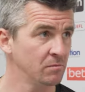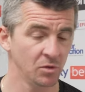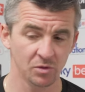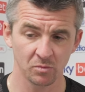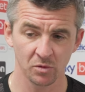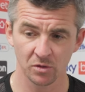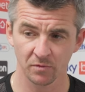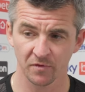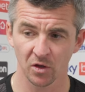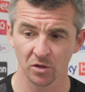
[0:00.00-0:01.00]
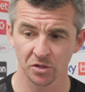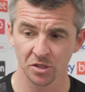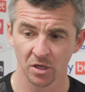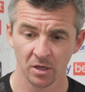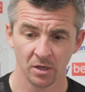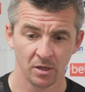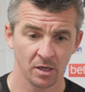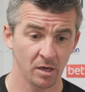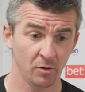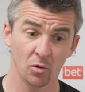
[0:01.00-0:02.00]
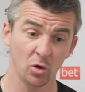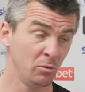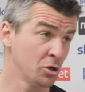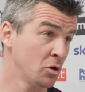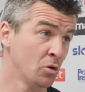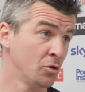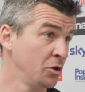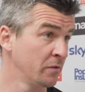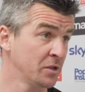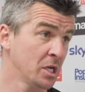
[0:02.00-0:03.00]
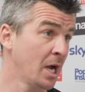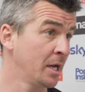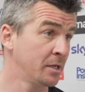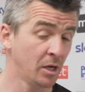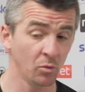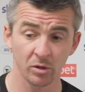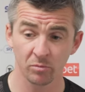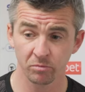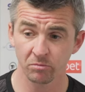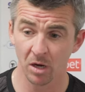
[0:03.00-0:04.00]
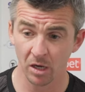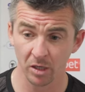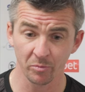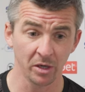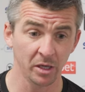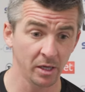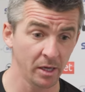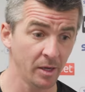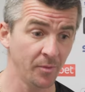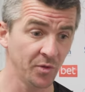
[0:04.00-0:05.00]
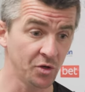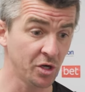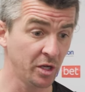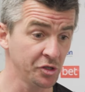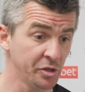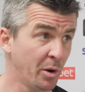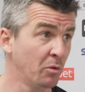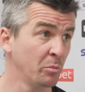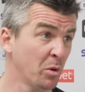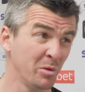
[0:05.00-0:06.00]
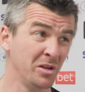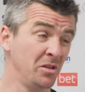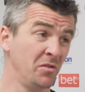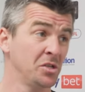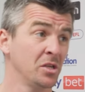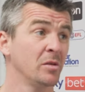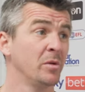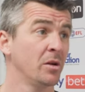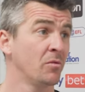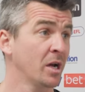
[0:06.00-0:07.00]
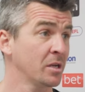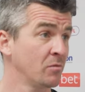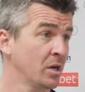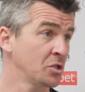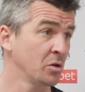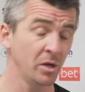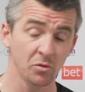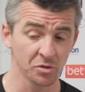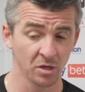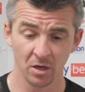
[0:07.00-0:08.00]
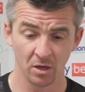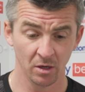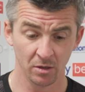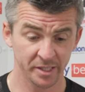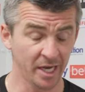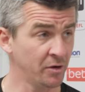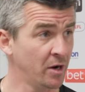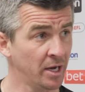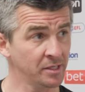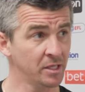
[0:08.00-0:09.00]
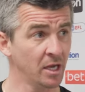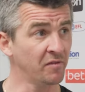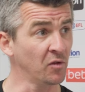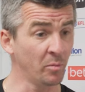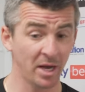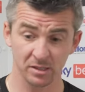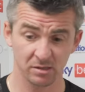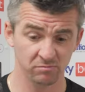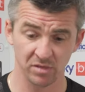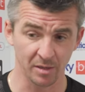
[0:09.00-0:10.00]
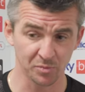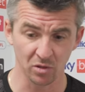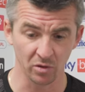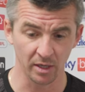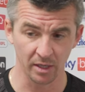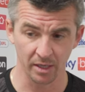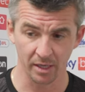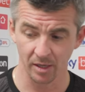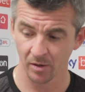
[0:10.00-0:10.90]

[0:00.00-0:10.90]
was faultless. I thought Lewis Gordon, the other side, dealt with arguably the trickiest opponent probably in the division at the minute. Raksui was terrorised their fullbacks. He absolutely